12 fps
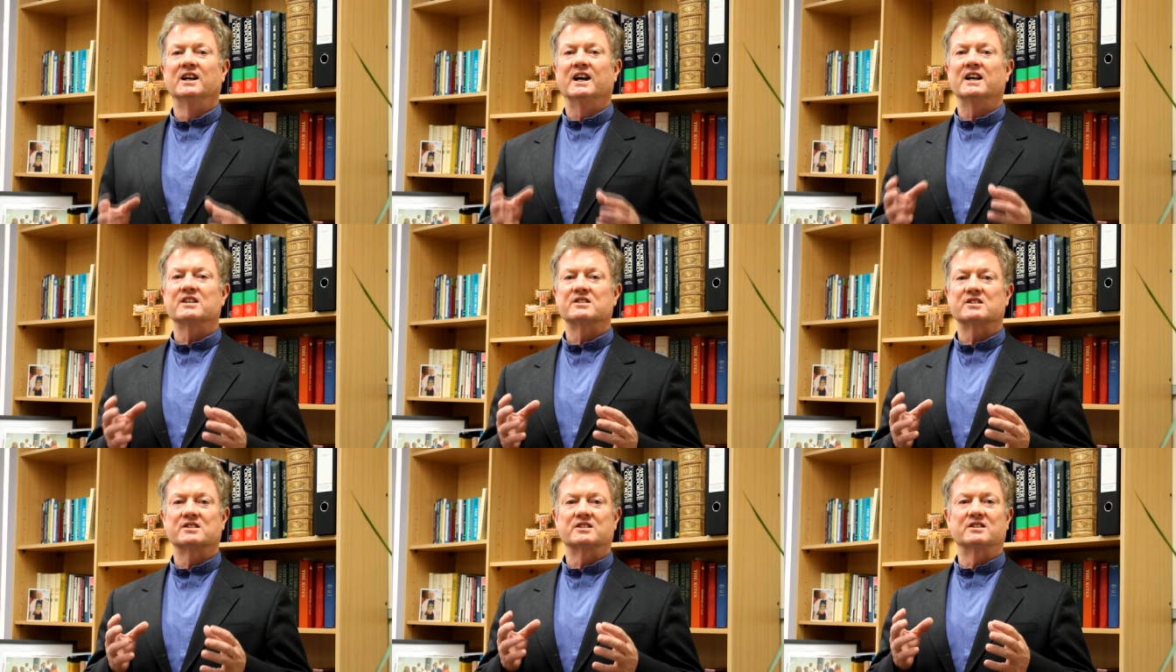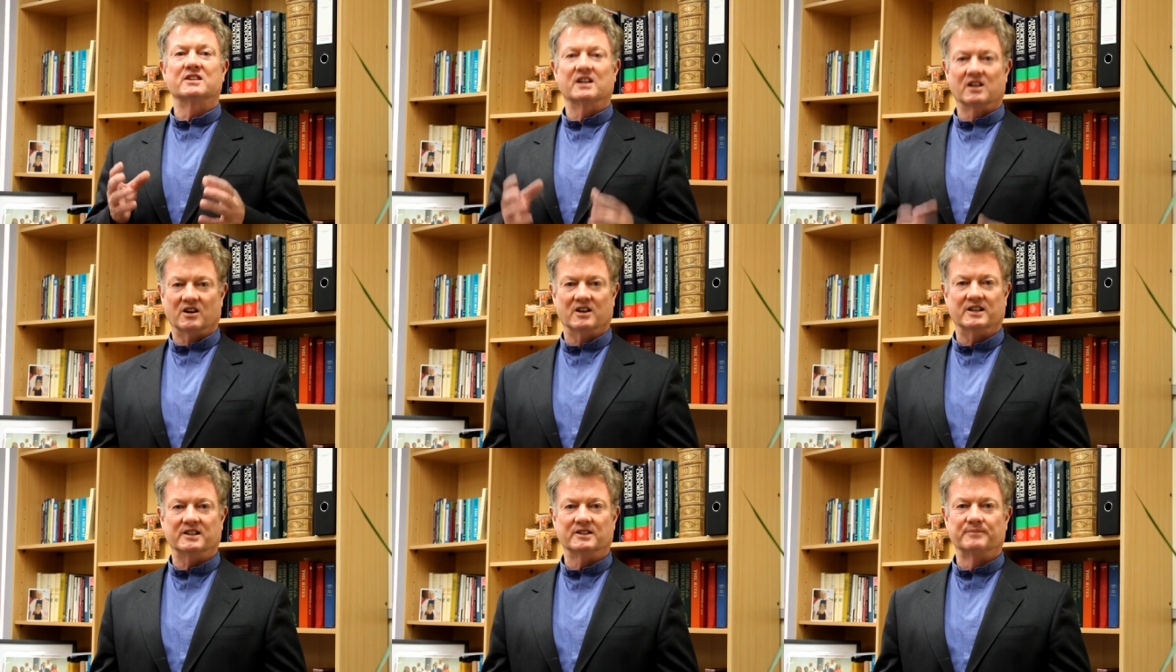has
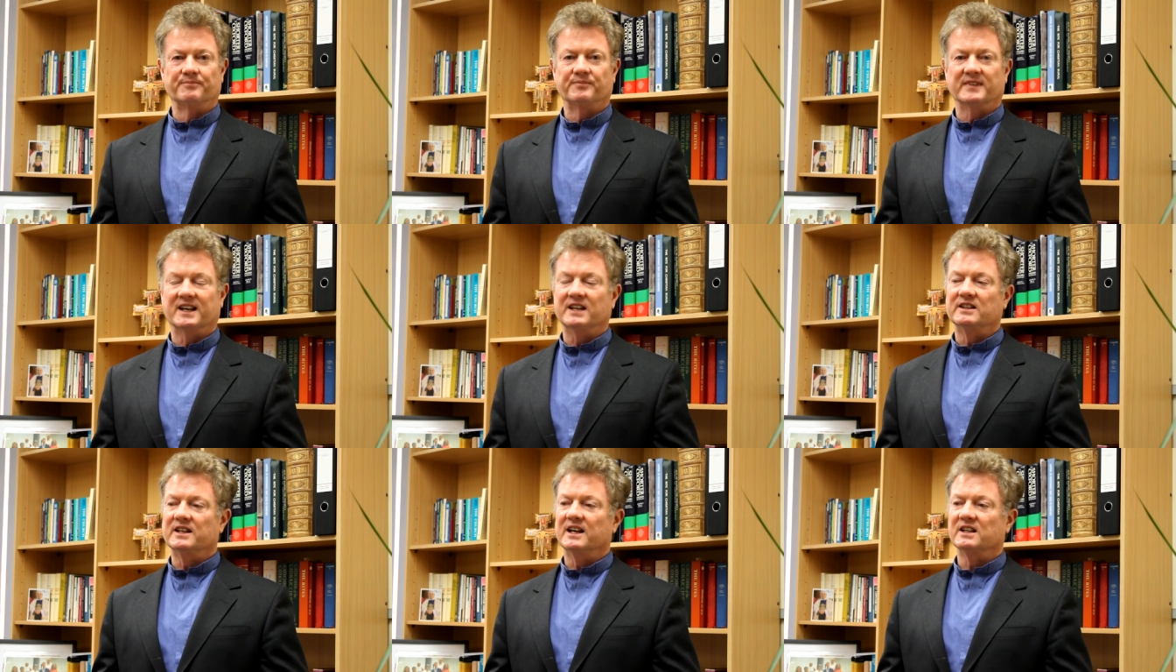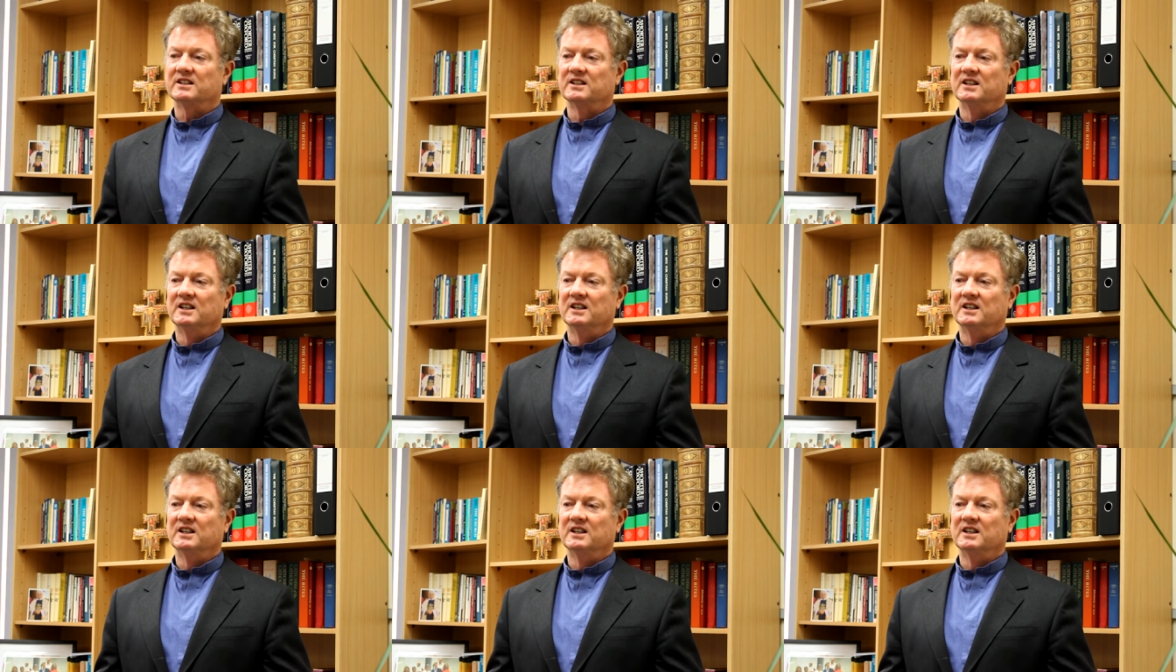declined, and that